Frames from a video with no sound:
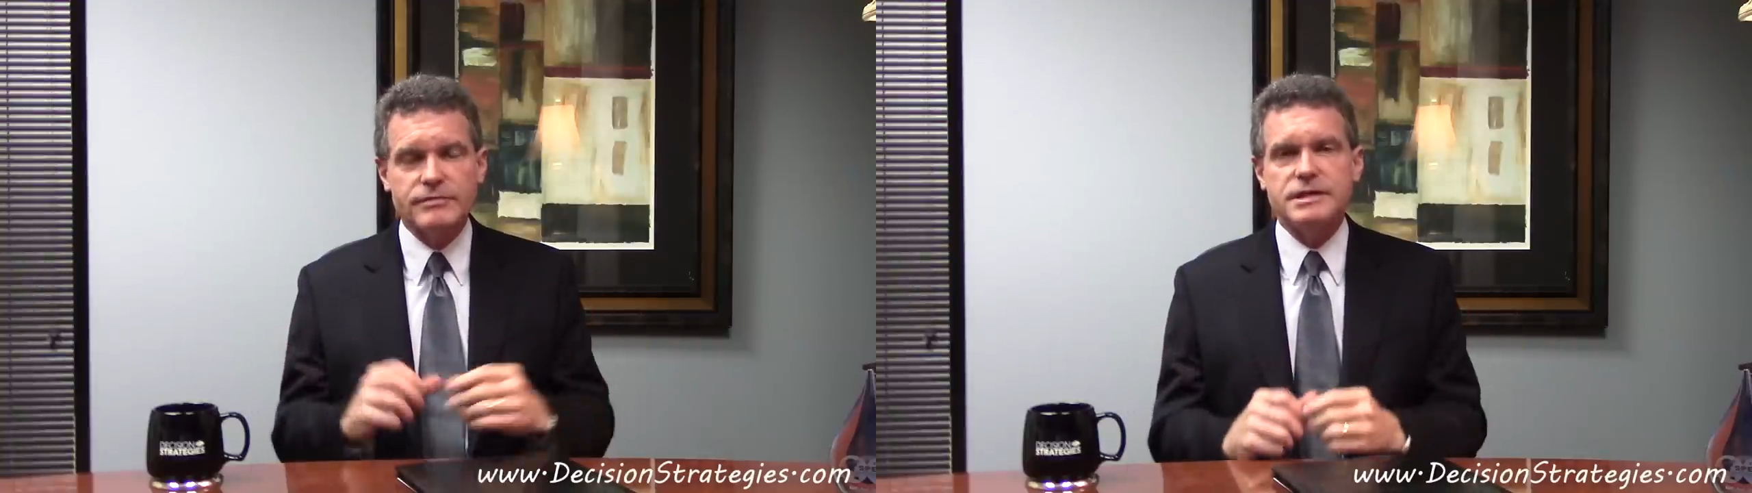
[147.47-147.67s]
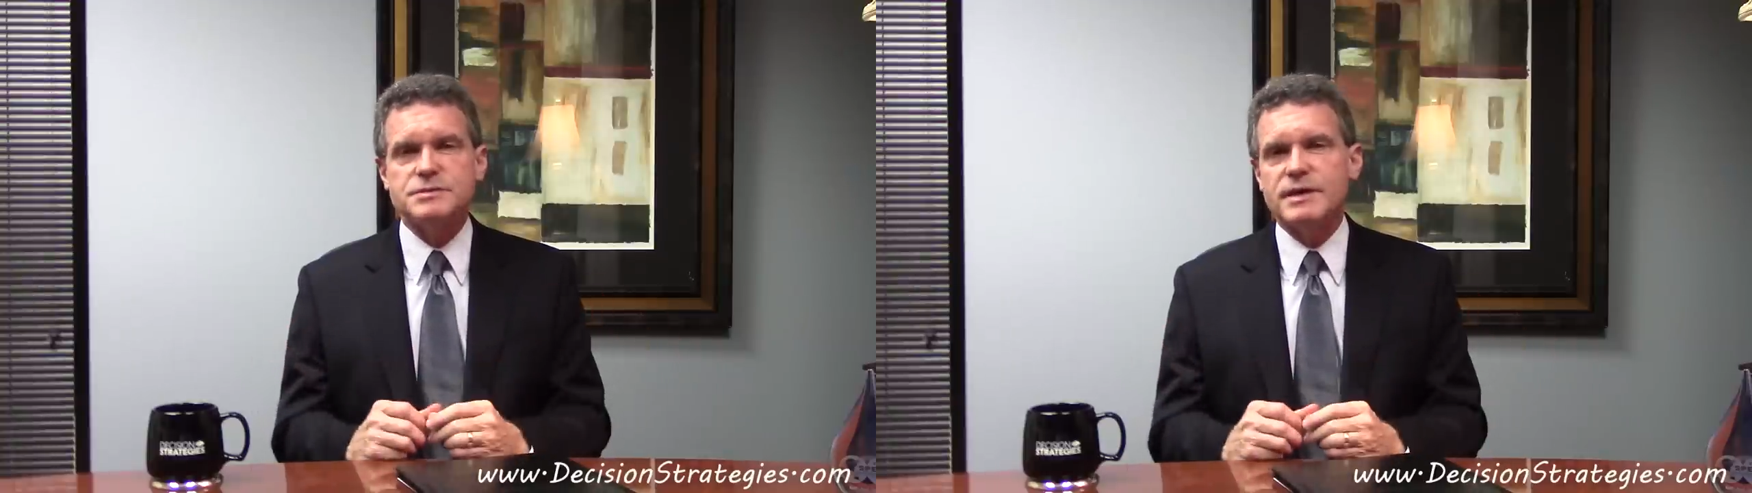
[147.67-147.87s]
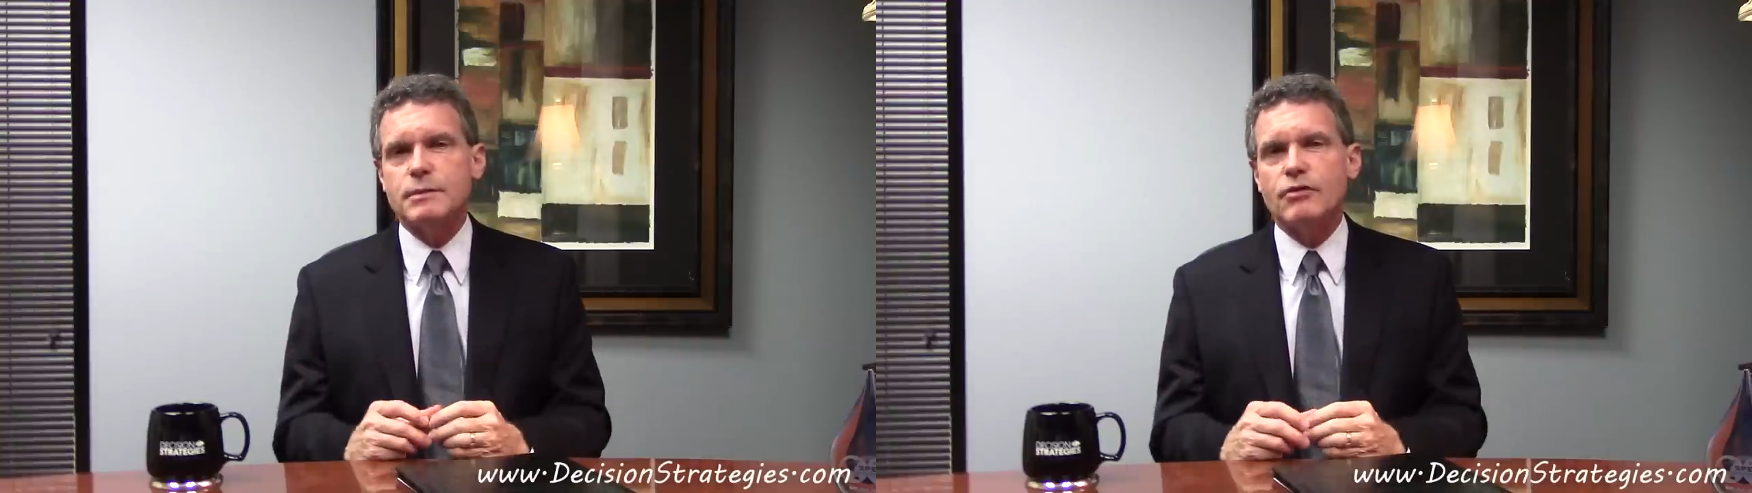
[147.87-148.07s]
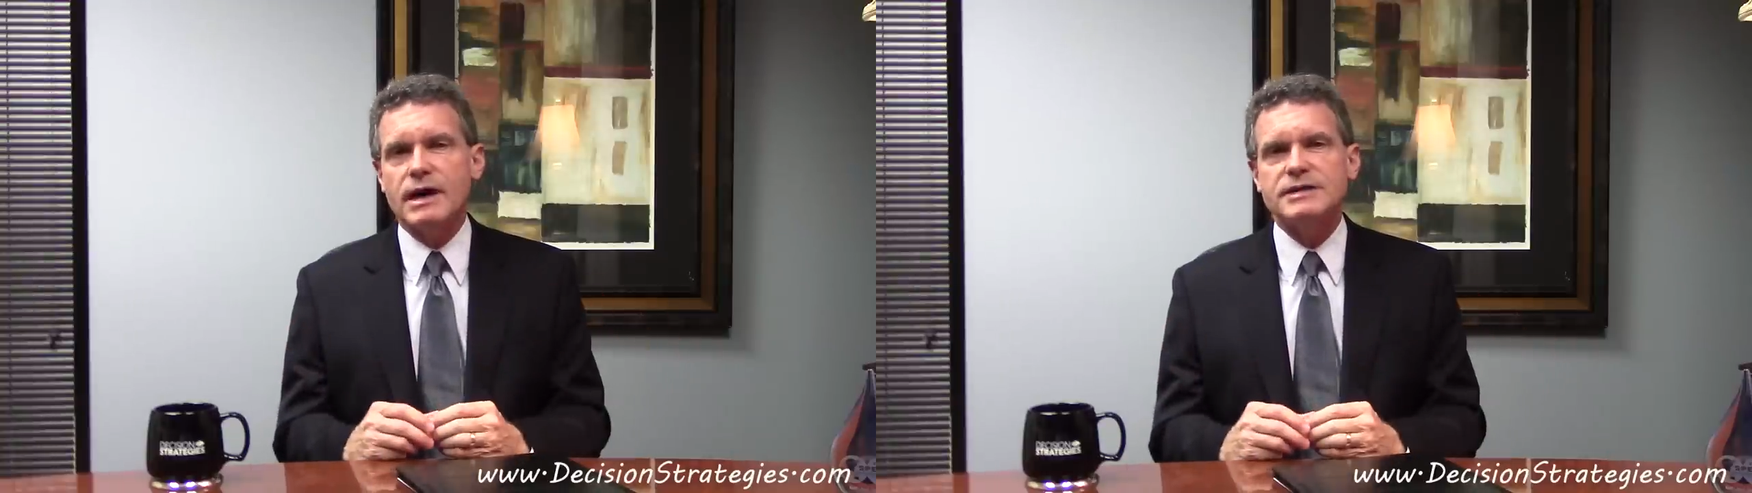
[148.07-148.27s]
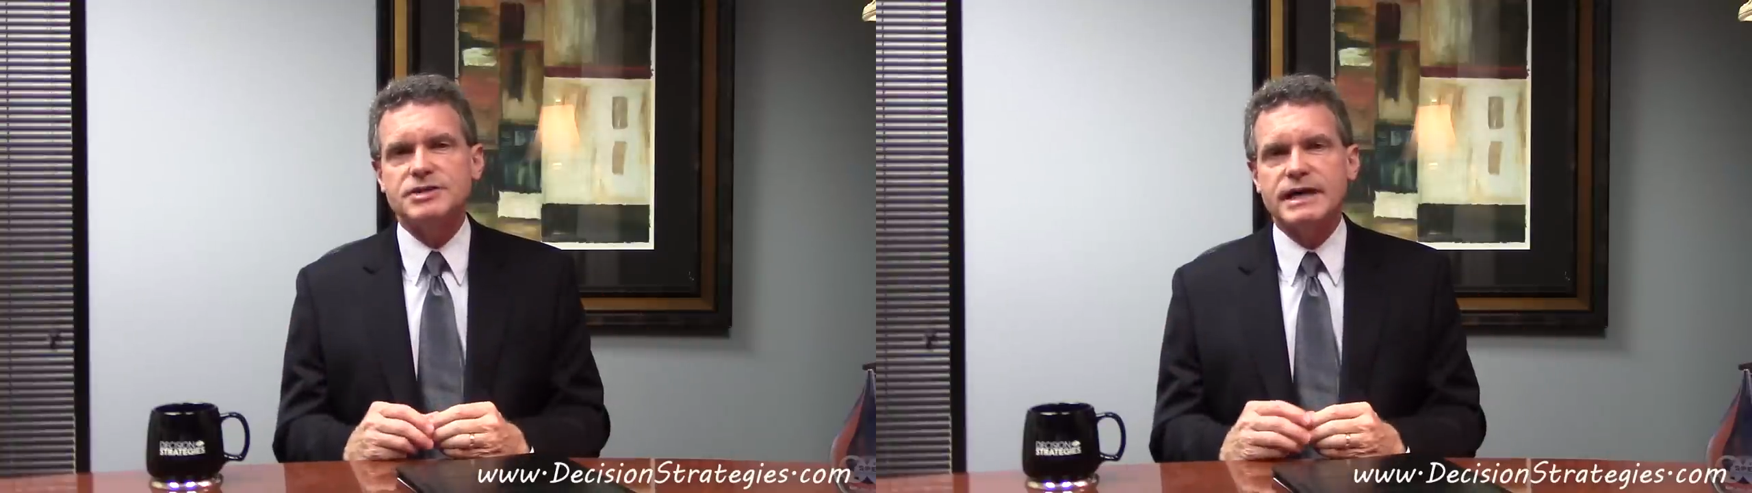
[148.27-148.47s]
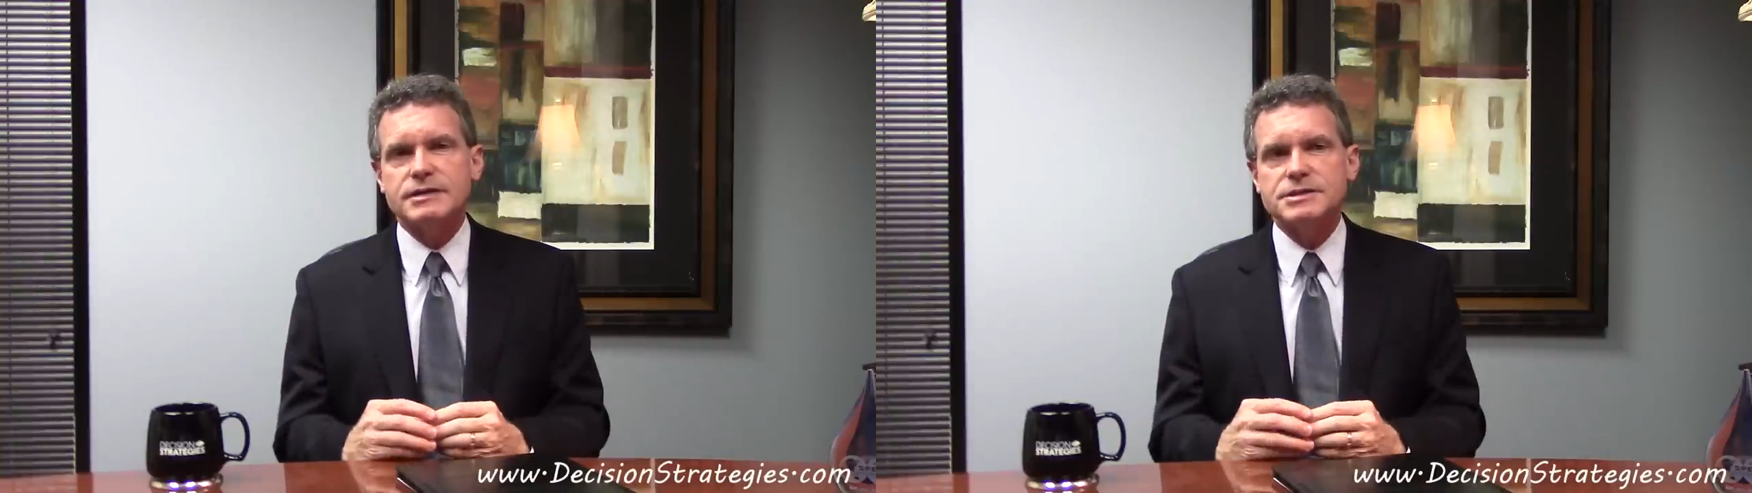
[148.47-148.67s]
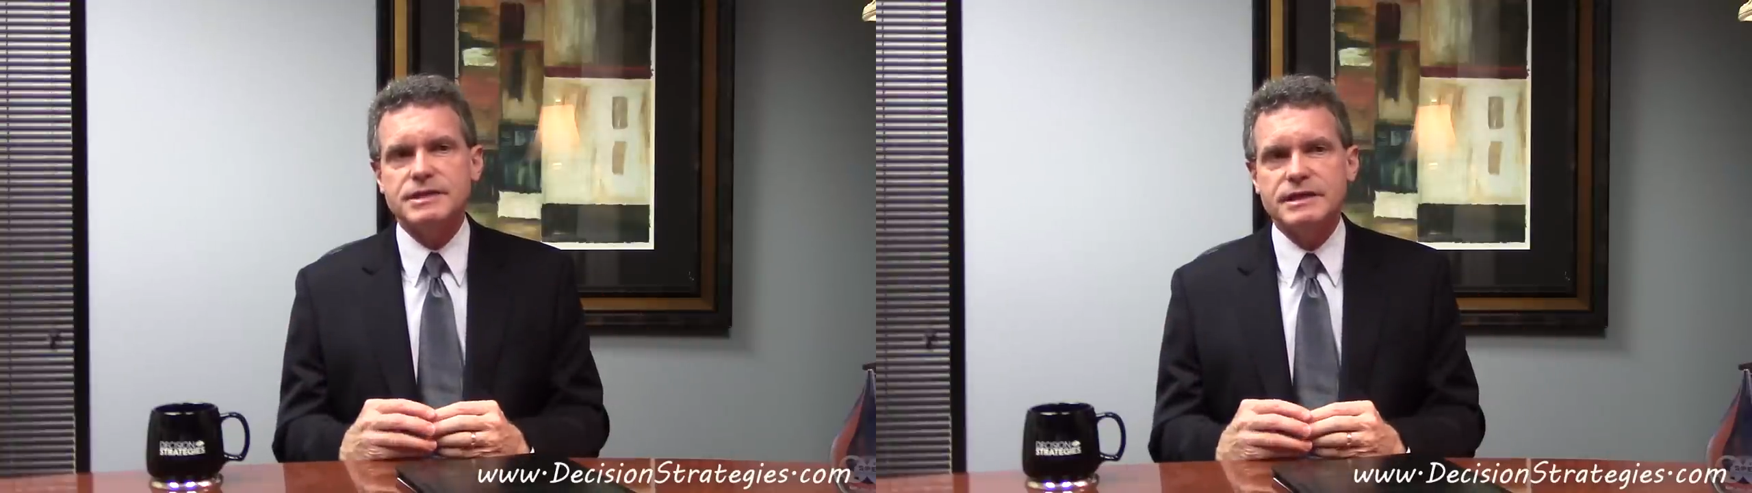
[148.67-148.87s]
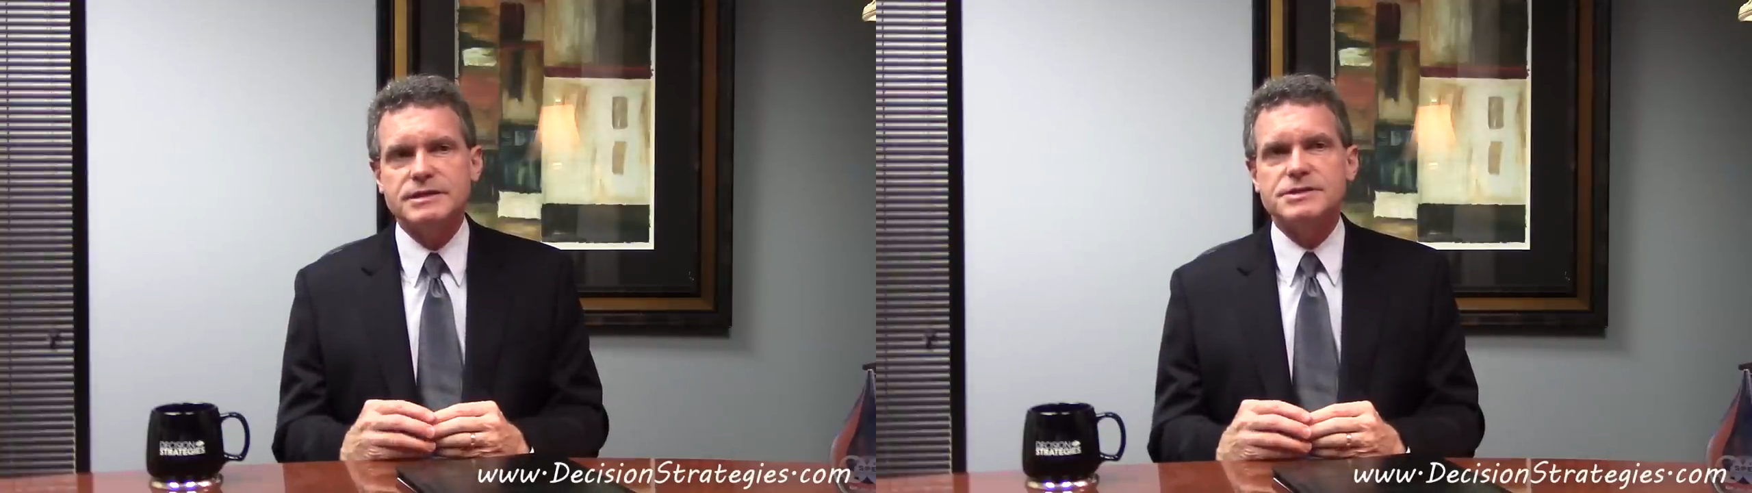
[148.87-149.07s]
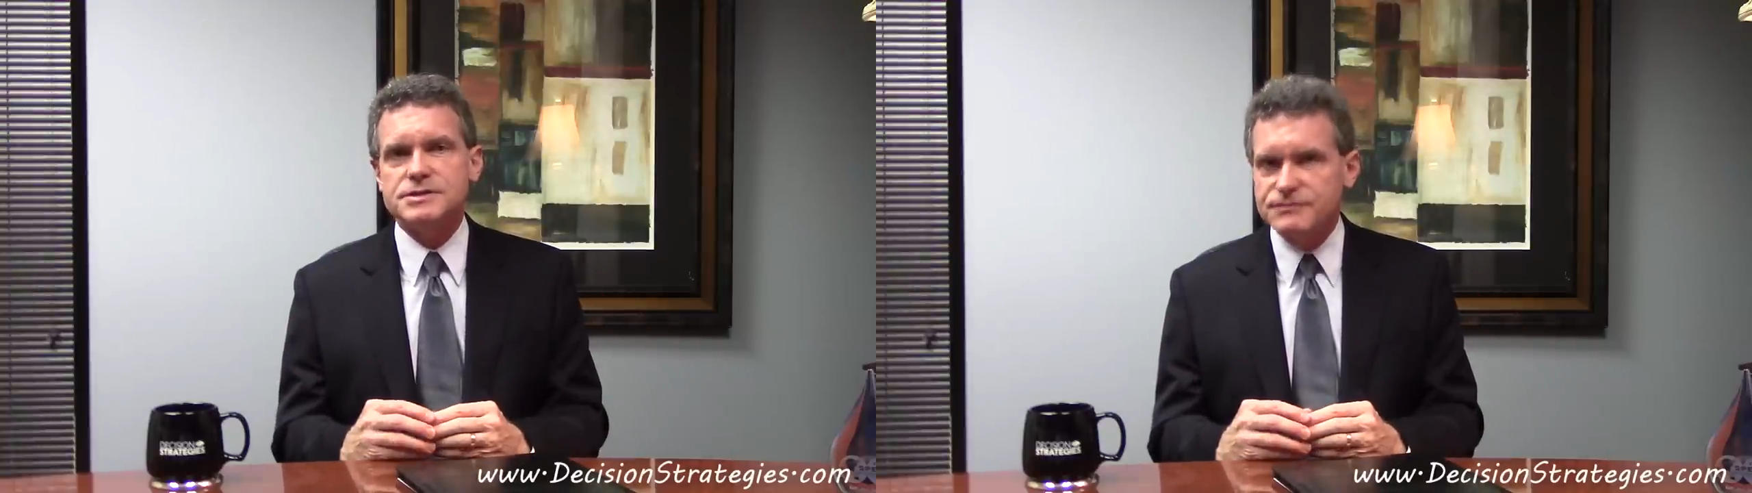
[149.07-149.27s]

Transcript: these big projects is